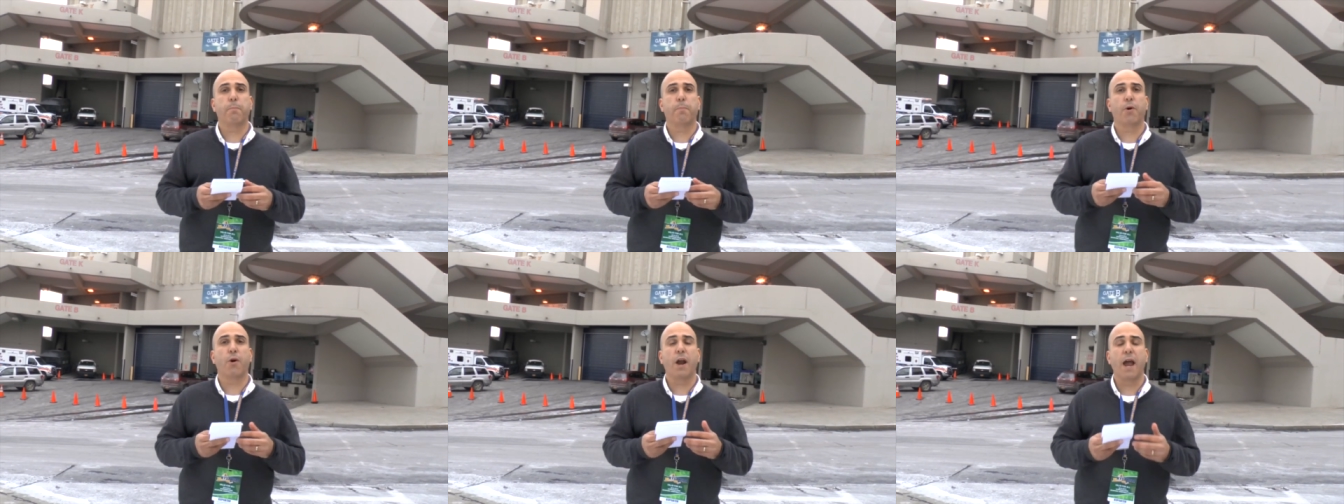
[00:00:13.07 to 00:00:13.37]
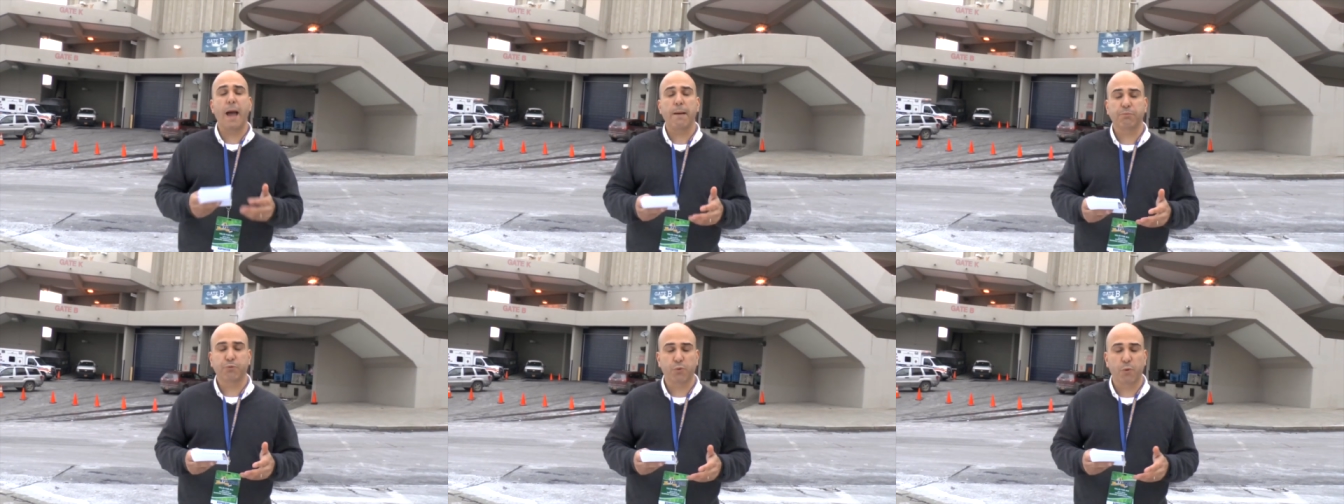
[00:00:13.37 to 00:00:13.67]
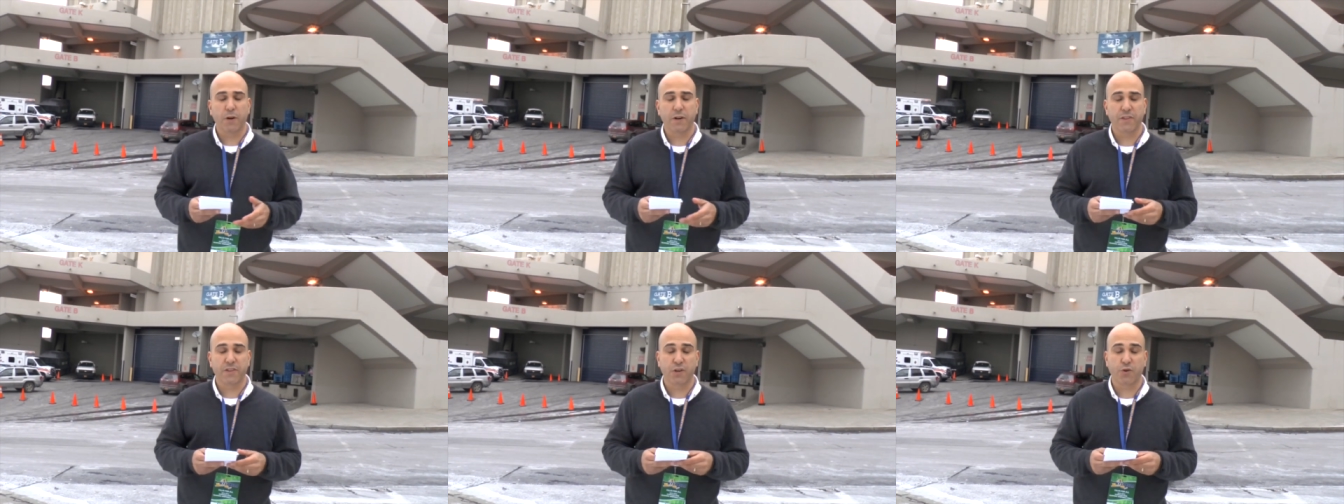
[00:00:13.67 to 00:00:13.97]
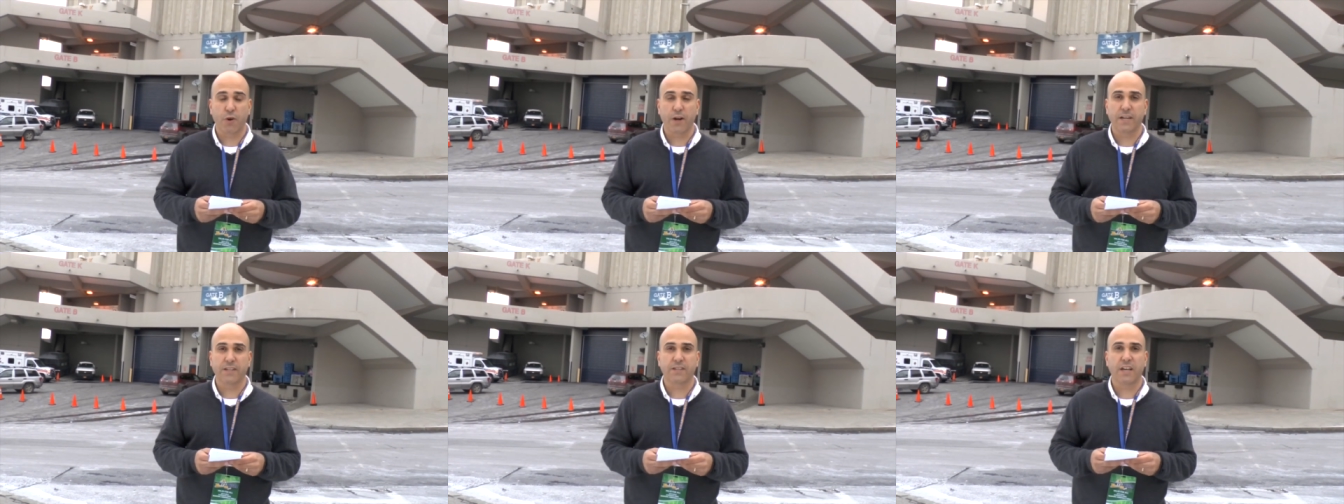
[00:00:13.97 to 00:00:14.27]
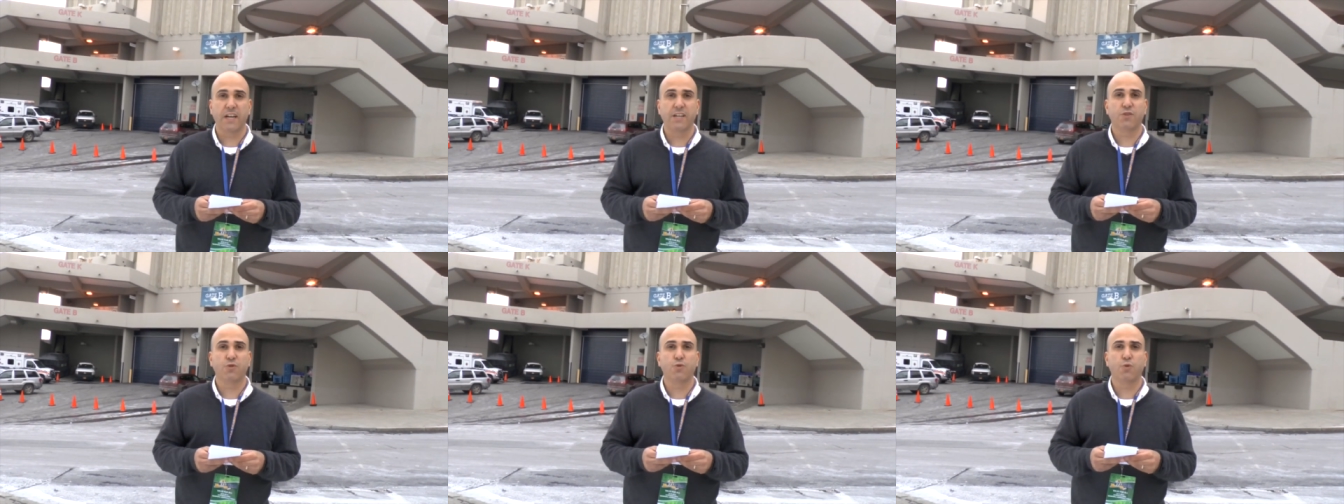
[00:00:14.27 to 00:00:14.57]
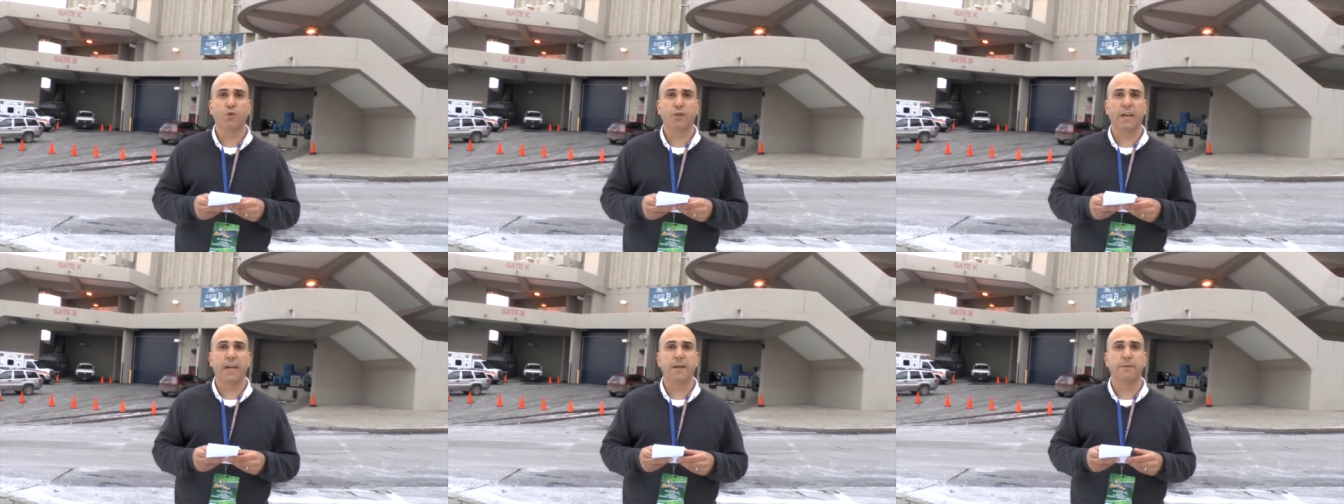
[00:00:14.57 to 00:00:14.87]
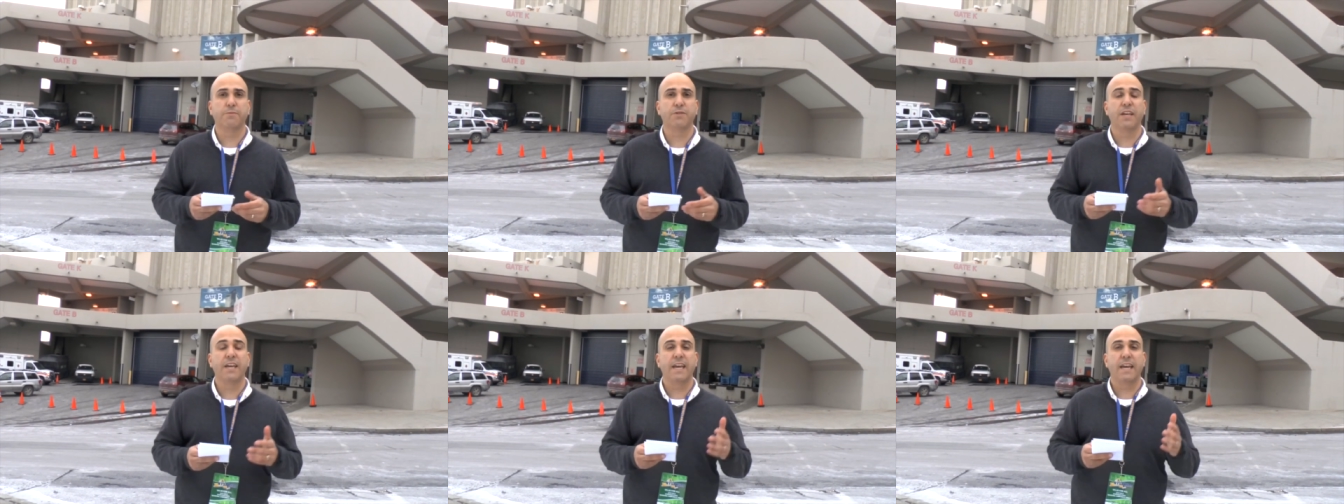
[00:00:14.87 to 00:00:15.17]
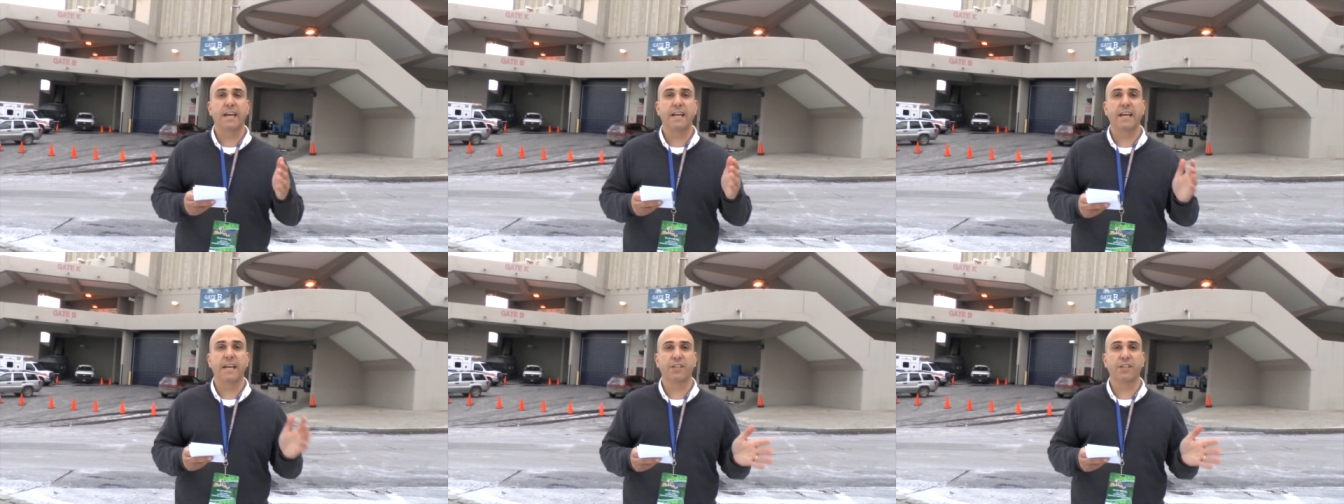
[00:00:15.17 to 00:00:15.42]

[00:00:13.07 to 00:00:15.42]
perhaps one of the greatest high school games in